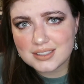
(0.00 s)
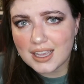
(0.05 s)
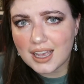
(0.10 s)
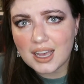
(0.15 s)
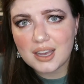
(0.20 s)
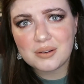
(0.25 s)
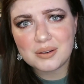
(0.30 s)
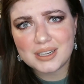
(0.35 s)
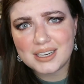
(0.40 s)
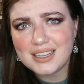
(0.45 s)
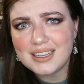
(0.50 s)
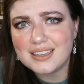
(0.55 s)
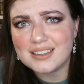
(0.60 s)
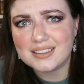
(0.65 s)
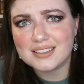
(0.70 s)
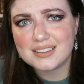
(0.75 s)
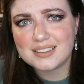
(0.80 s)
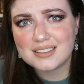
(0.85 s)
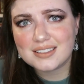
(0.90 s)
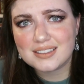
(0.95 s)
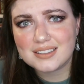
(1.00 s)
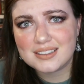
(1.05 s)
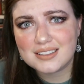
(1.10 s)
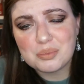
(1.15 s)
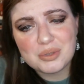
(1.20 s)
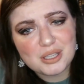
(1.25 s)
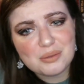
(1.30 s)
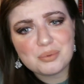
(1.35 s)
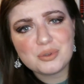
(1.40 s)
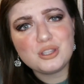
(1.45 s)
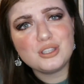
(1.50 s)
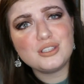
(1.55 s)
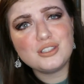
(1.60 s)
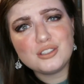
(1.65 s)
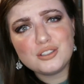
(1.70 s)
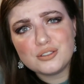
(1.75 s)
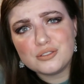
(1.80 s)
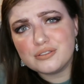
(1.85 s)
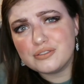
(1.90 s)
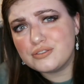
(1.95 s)
is how it is. The people that
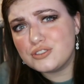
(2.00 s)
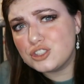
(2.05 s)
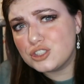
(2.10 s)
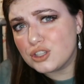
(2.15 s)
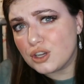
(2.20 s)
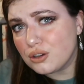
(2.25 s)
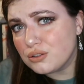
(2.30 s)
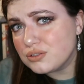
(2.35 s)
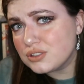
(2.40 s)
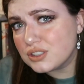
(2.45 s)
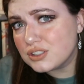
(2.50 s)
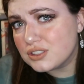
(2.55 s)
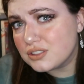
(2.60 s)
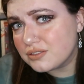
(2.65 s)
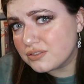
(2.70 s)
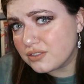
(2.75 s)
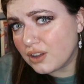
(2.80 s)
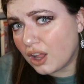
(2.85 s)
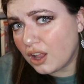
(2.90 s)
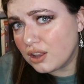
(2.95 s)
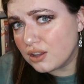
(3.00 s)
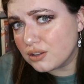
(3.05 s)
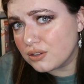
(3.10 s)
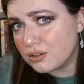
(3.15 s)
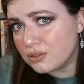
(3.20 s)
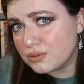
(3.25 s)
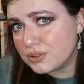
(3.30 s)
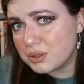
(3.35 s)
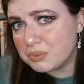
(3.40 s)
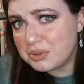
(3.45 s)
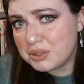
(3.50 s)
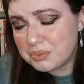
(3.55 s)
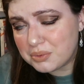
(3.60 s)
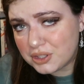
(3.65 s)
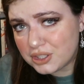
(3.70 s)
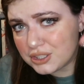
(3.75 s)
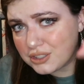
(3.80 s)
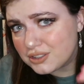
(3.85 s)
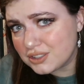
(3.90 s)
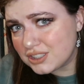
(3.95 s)
you've chosen to follow, the
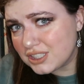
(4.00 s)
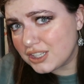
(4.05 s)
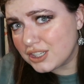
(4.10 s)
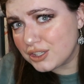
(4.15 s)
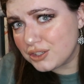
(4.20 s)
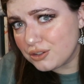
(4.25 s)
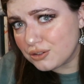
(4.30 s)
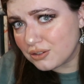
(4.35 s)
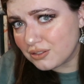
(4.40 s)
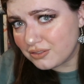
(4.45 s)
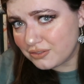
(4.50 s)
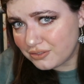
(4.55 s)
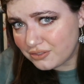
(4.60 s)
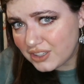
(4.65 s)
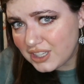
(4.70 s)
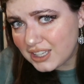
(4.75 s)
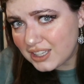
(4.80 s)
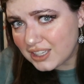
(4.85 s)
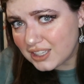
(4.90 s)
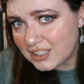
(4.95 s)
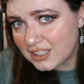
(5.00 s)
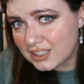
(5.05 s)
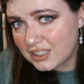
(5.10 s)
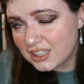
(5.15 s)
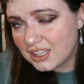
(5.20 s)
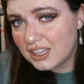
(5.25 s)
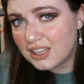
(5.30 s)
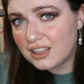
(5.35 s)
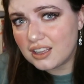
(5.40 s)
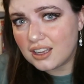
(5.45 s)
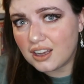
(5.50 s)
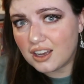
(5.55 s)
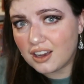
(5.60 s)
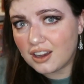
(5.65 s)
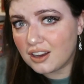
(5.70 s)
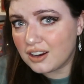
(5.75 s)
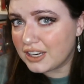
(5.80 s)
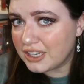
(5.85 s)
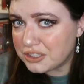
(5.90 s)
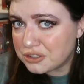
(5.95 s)
people that you're seeing in your feed,
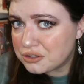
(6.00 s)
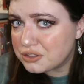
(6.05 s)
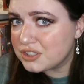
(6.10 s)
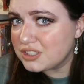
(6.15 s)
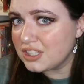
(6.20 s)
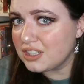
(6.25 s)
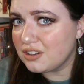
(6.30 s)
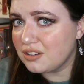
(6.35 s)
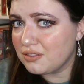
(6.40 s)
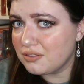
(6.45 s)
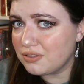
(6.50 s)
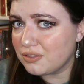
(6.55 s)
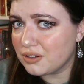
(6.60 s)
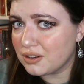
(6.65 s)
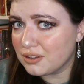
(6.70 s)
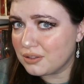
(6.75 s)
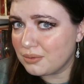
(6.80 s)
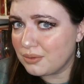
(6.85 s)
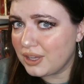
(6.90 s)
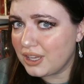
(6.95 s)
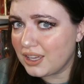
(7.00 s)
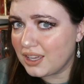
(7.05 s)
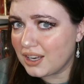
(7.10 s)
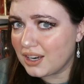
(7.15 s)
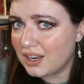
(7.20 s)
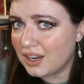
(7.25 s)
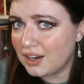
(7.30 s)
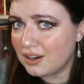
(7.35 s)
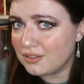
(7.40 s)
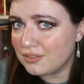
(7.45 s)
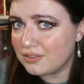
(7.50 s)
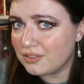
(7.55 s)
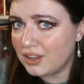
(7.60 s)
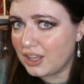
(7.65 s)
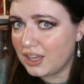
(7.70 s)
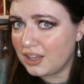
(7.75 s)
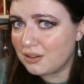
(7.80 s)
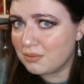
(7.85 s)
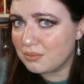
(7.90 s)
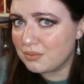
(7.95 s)
are interested in Fourth Wing and Iron
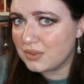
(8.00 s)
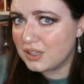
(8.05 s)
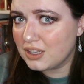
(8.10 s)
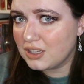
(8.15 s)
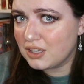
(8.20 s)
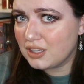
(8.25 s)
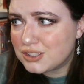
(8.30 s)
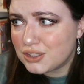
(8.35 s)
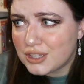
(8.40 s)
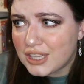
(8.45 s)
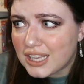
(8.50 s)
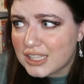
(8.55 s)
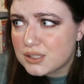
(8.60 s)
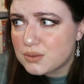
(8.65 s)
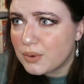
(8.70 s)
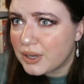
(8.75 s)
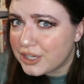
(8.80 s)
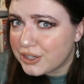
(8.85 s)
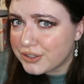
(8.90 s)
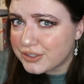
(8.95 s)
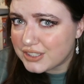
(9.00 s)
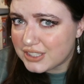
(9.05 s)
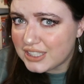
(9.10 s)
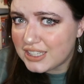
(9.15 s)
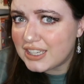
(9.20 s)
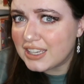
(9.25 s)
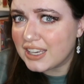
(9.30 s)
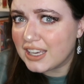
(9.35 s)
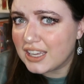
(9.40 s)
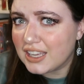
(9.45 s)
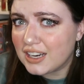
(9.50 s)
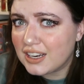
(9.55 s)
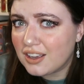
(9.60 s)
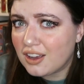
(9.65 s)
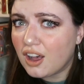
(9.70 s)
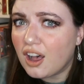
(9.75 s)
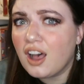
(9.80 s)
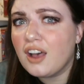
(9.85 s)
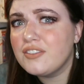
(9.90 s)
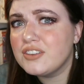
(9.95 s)
Flame. So that's why you're seeing it.
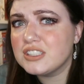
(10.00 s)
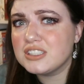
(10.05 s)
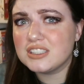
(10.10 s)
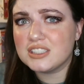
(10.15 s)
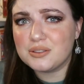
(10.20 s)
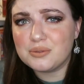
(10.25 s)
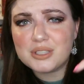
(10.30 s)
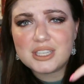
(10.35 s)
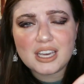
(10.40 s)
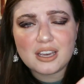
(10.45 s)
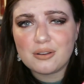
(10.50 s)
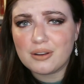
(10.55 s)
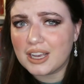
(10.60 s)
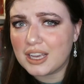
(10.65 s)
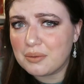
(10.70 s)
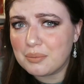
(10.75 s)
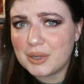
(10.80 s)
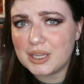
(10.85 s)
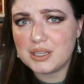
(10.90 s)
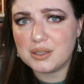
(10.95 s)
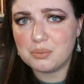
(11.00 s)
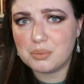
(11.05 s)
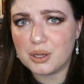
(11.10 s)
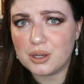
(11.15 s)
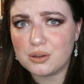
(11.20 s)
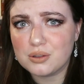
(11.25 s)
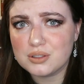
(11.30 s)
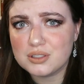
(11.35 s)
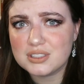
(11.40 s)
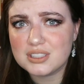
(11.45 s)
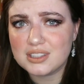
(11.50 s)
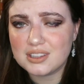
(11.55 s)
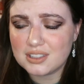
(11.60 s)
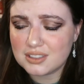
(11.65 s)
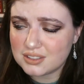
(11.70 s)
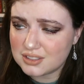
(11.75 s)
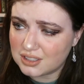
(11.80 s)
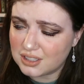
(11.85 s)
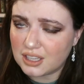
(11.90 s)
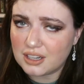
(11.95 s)
Obviously we get recommended posts and
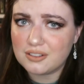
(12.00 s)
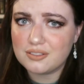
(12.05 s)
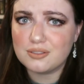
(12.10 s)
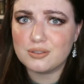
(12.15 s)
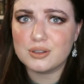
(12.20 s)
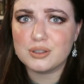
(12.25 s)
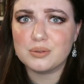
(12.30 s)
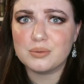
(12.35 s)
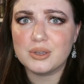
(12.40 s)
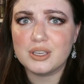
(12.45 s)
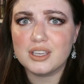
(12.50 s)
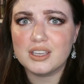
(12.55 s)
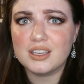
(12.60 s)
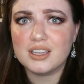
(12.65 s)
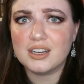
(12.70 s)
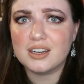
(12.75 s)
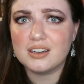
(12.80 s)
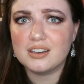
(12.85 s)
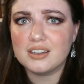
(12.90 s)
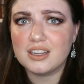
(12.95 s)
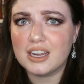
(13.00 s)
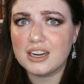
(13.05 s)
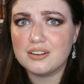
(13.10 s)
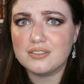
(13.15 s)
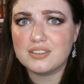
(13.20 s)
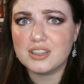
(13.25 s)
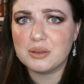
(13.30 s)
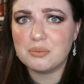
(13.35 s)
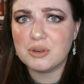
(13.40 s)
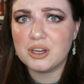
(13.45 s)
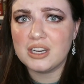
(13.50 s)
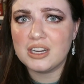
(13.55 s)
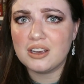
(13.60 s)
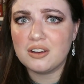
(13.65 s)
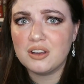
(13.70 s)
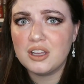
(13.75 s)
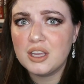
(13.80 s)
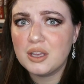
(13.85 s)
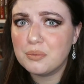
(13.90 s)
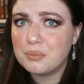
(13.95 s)
there's a lot of Fourth Wing and Iron Flame right
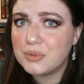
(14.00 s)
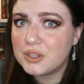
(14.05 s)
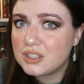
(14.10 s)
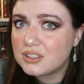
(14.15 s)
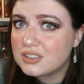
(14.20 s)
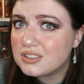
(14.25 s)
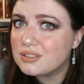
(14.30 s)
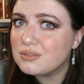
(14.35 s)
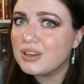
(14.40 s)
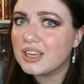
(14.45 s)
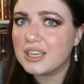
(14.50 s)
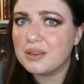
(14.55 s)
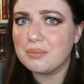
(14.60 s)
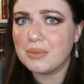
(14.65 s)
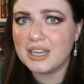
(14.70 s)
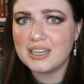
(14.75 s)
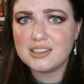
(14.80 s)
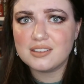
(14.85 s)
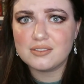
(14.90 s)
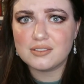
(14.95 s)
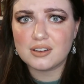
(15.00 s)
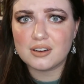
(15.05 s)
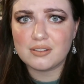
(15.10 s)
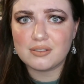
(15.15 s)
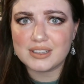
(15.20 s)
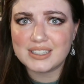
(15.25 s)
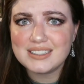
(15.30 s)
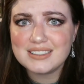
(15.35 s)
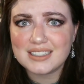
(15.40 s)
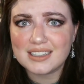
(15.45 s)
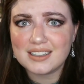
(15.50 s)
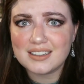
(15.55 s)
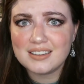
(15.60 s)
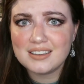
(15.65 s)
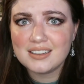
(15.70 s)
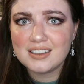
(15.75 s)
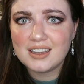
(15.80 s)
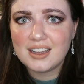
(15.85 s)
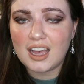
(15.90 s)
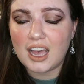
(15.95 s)
now, but they're still recommended for a
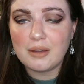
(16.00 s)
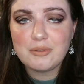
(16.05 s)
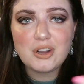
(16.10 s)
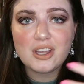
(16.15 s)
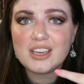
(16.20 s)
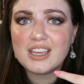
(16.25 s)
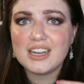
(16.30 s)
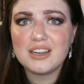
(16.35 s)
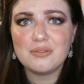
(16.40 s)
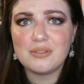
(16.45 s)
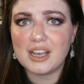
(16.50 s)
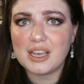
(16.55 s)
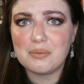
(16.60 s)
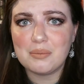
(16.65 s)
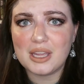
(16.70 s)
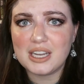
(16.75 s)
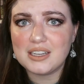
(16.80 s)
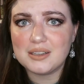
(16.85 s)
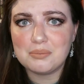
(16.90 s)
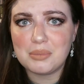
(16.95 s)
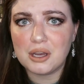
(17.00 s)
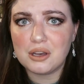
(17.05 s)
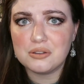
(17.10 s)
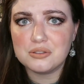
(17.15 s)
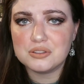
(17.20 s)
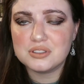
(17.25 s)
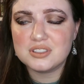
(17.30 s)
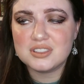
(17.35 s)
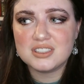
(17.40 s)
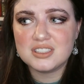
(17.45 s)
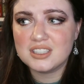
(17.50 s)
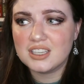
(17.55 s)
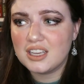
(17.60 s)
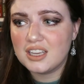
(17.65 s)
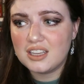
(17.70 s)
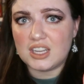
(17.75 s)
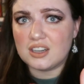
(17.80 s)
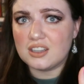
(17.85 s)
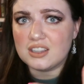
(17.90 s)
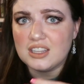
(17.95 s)
reason. I'm not getting recommended posts
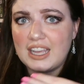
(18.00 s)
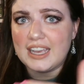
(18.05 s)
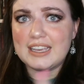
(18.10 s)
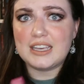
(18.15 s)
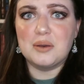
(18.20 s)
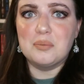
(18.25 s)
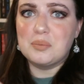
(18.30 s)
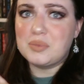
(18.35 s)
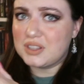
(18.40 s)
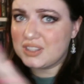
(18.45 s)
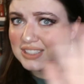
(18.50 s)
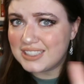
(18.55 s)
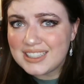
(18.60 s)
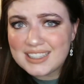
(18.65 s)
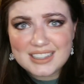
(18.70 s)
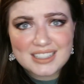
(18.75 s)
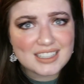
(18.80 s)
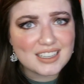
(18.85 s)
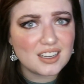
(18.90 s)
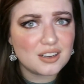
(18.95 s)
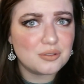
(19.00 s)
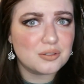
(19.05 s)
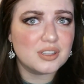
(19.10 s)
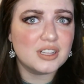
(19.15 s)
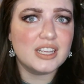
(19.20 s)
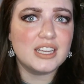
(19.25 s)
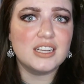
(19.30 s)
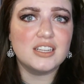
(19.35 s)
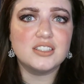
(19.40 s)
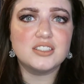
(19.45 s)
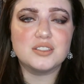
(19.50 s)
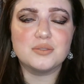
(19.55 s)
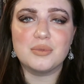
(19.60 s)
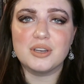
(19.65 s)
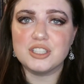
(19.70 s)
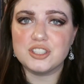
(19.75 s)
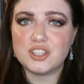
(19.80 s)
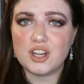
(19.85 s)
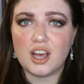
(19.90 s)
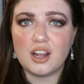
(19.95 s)
that are like completely unrelated to
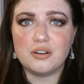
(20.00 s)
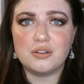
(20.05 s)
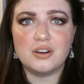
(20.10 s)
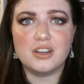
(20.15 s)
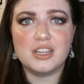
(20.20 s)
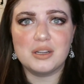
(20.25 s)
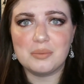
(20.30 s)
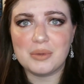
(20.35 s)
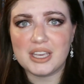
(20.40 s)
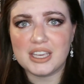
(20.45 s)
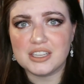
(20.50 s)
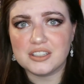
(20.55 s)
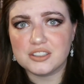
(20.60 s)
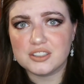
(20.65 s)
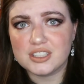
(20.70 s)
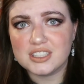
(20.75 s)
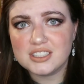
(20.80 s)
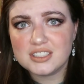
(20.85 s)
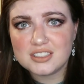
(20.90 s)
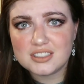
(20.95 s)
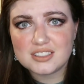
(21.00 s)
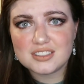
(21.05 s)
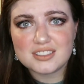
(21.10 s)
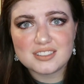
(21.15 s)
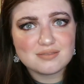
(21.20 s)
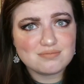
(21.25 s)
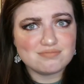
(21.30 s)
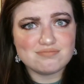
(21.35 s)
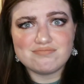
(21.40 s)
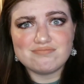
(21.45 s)
my genre and my interests.